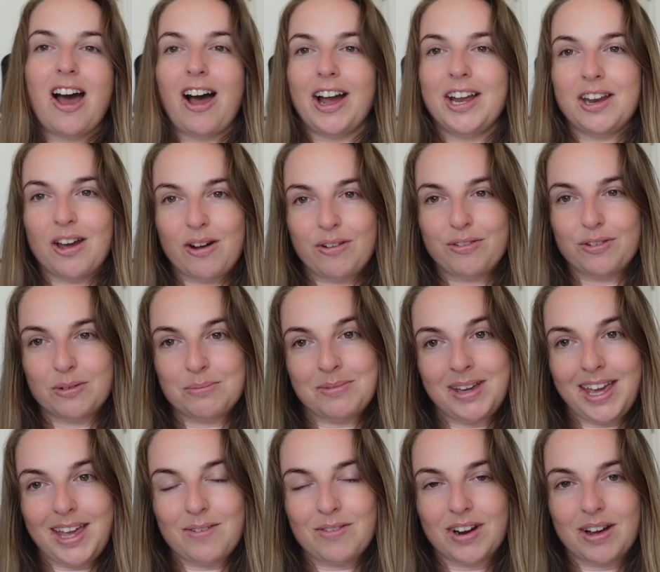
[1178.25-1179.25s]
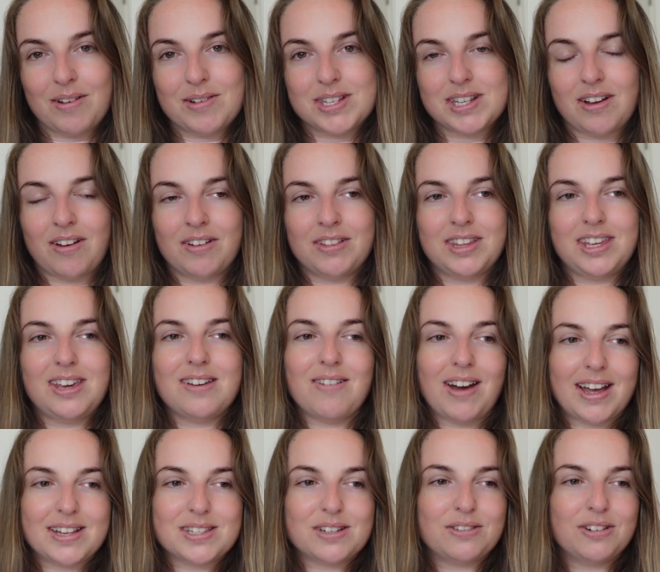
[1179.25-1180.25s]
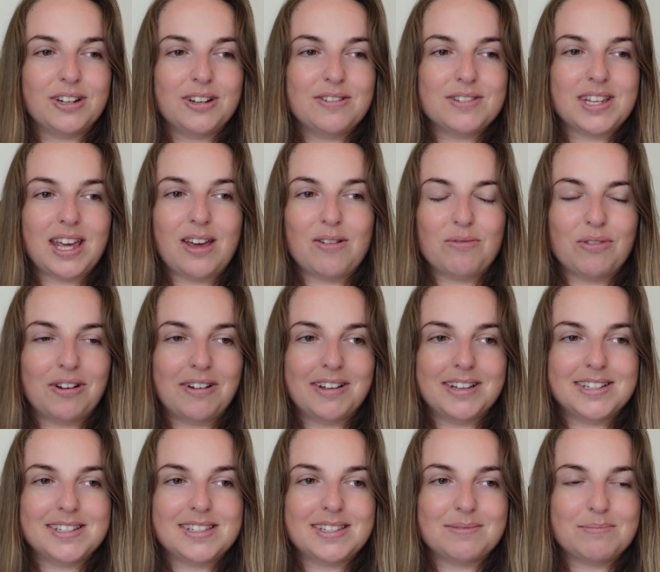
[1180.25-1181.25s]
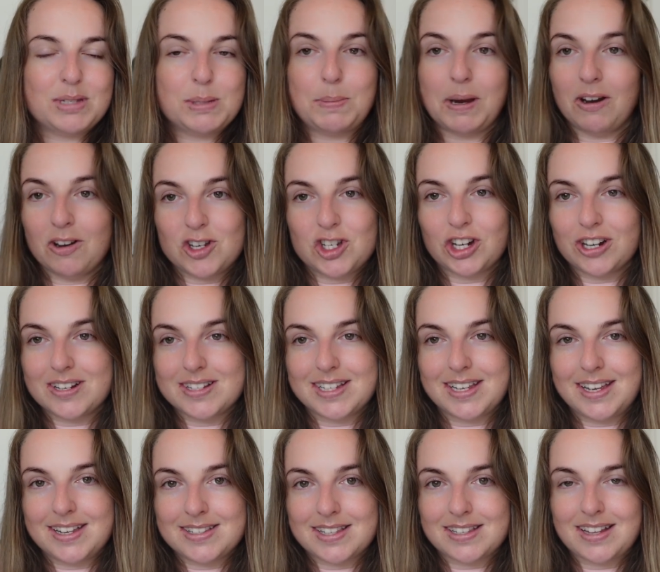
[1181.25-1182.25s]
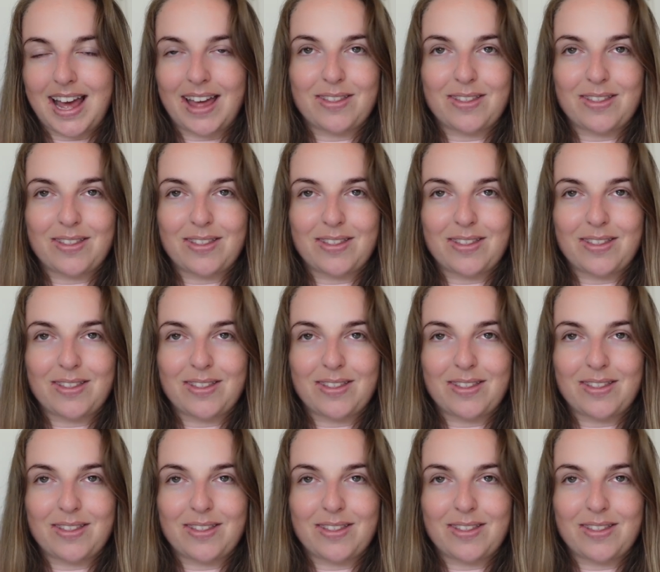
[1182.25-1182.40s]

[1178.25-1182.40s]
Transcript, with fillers: I know for me, when I was on the U S cruise, it was spirit jerseys.